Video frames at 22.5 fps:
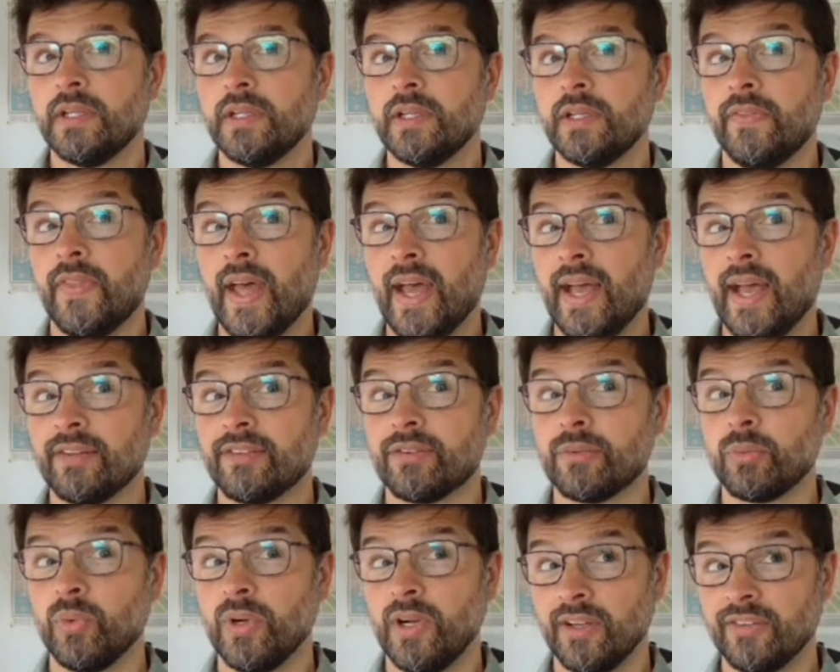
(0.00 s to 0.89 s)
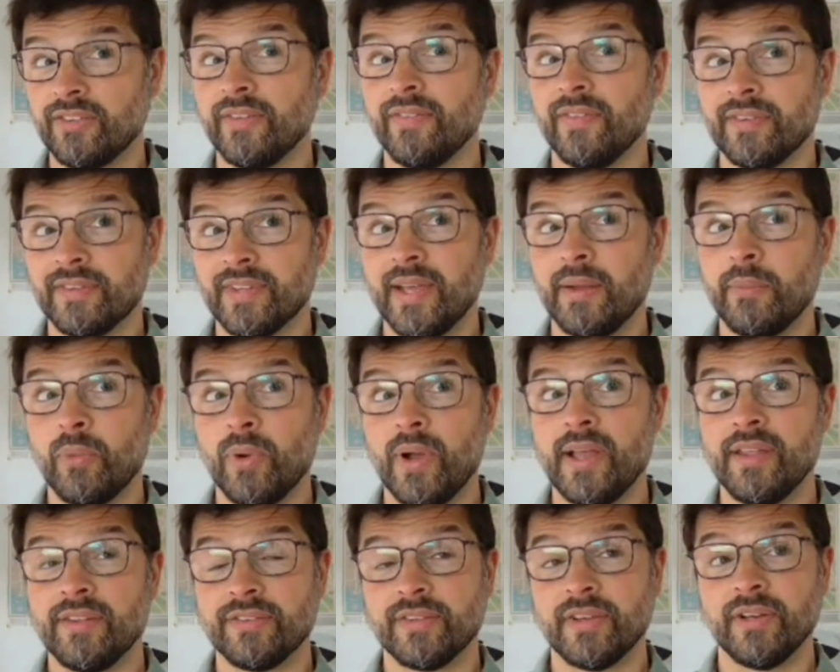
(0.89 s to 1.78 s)
That works in the same
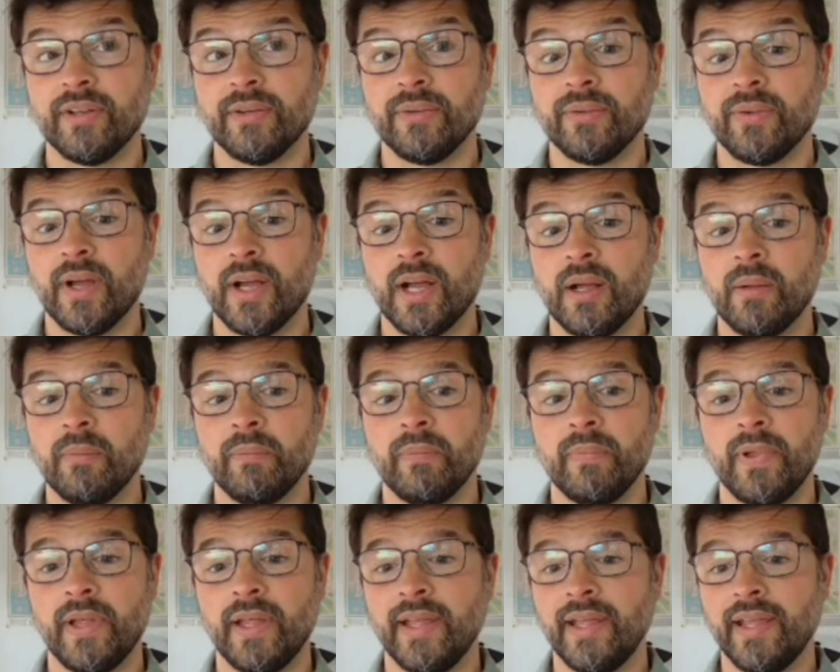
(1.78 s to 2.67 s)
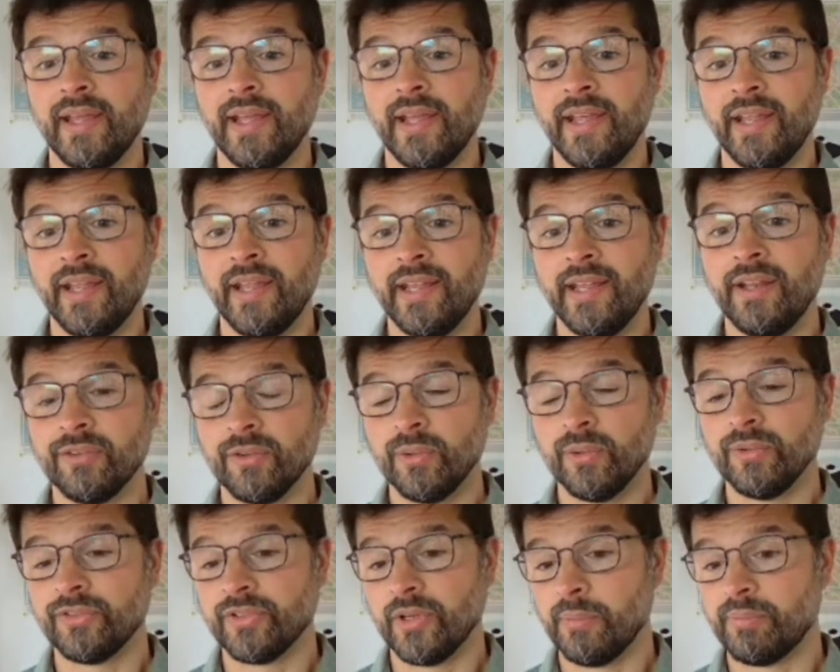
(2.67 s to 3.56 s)
way. So it is
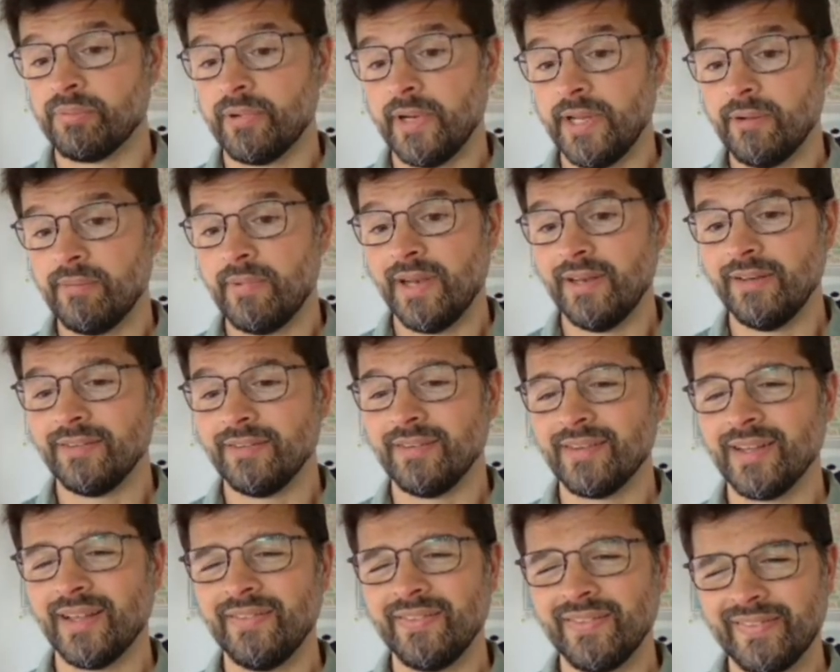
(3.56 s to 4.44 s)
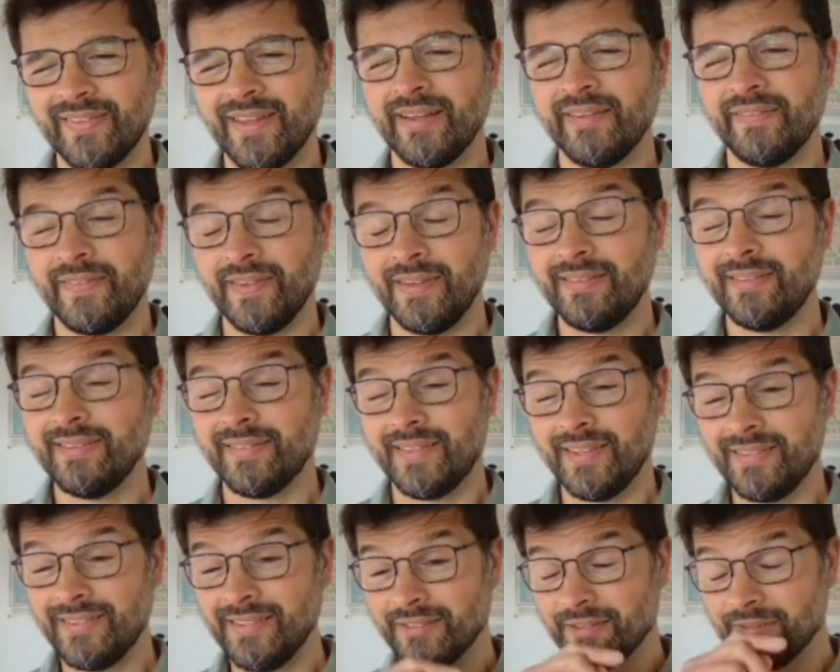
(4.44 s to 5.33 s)
also pre-rendered. And
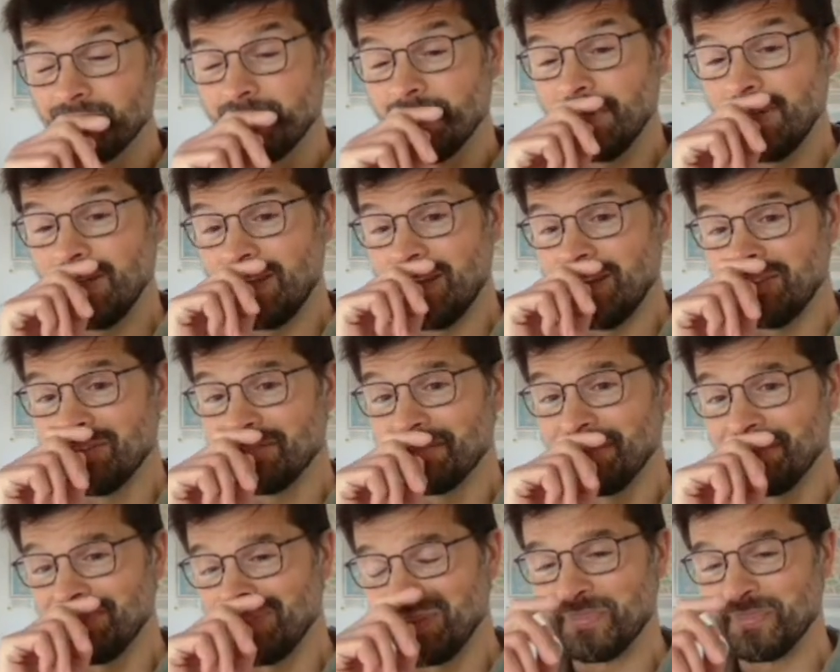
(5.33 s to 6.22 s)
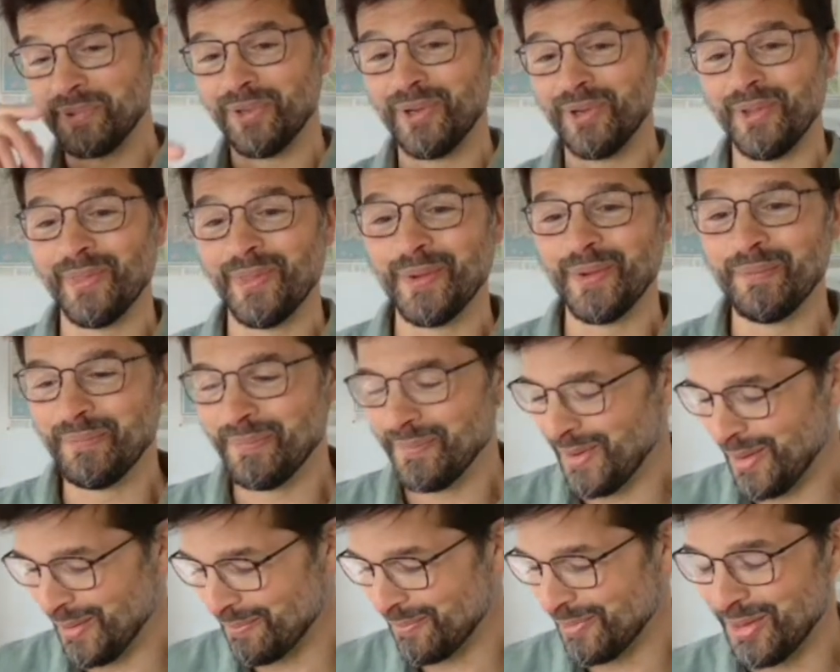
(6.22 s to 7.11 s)
this is a really interesting point that
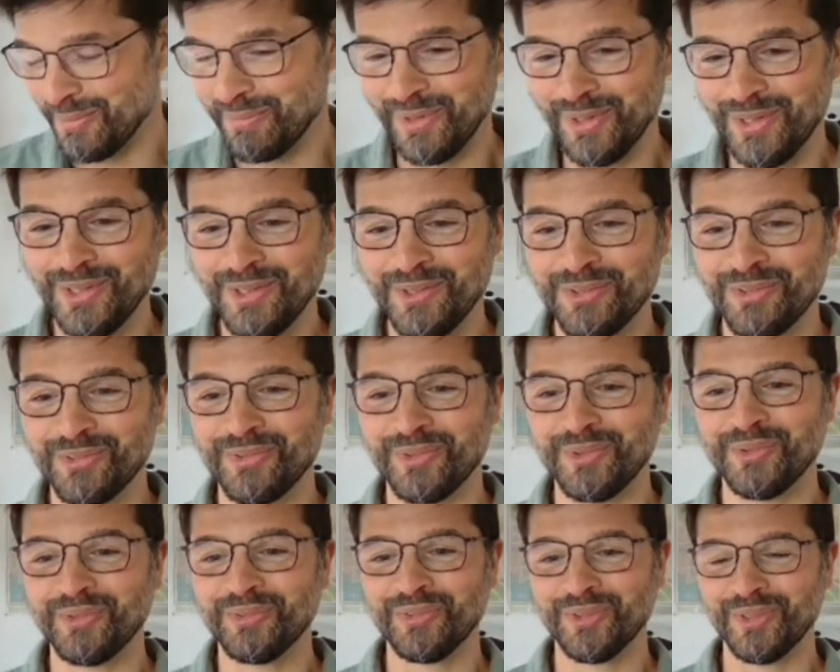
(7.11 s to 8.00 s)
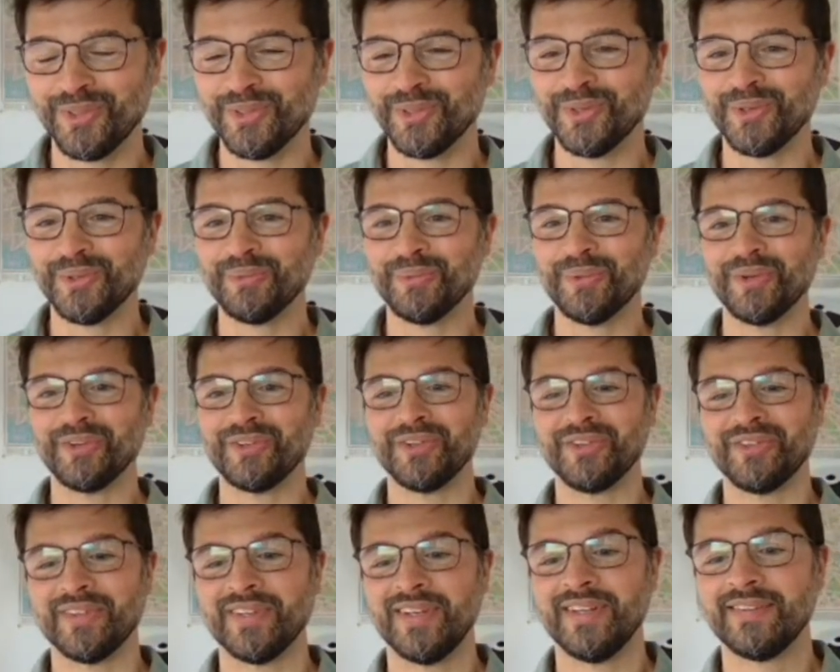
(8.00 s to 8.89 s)
might be useful for your
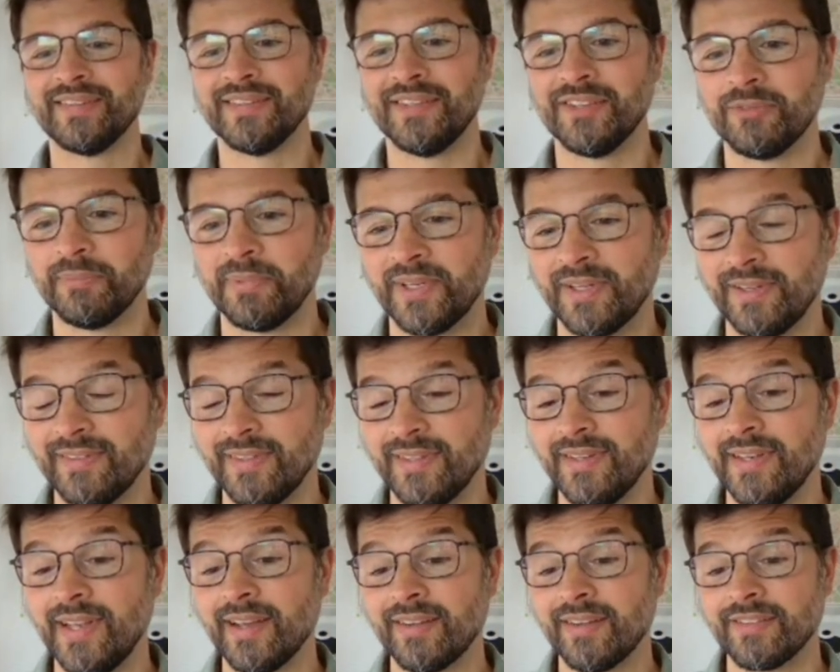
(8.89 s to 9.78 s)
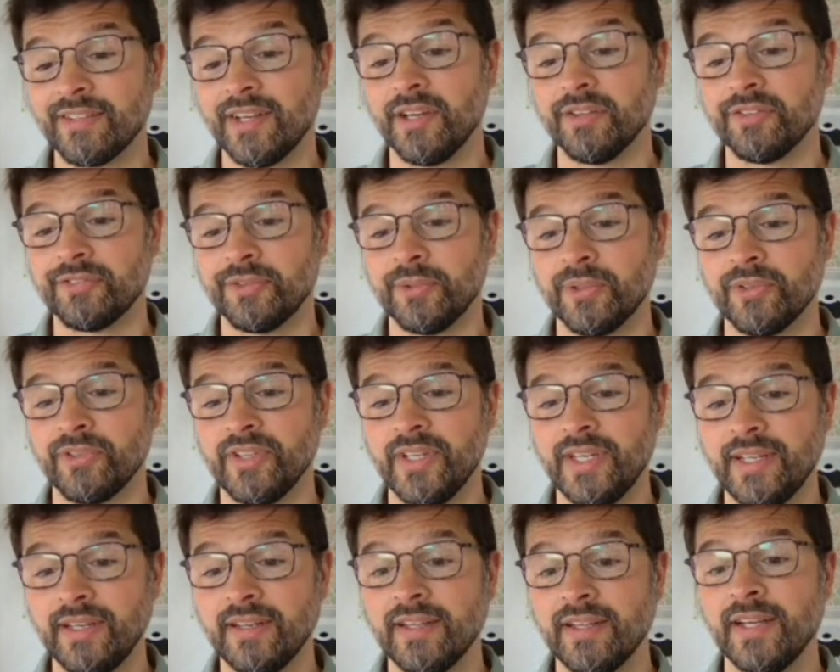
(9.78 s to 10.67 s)
watchers and listeners, because in Next.js
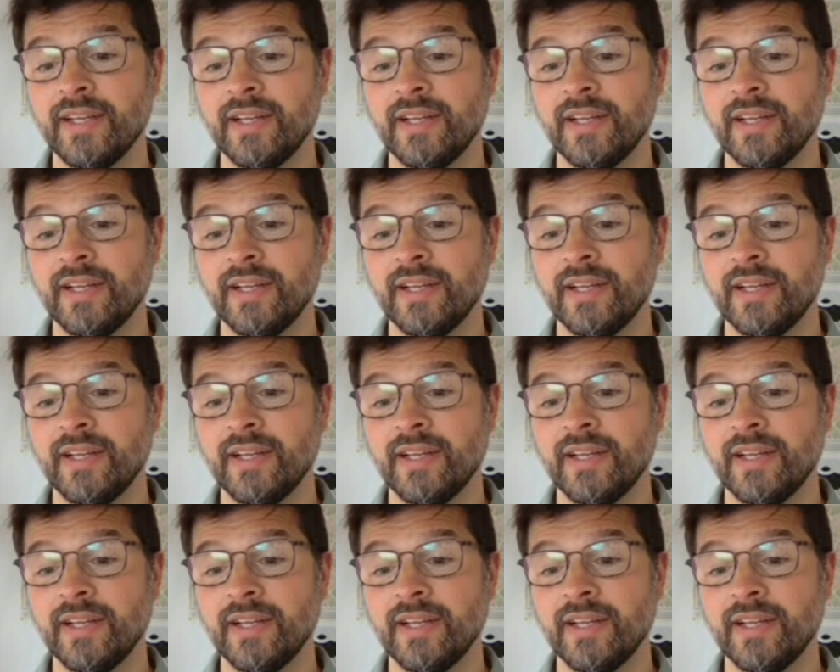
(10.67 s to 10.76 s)
14,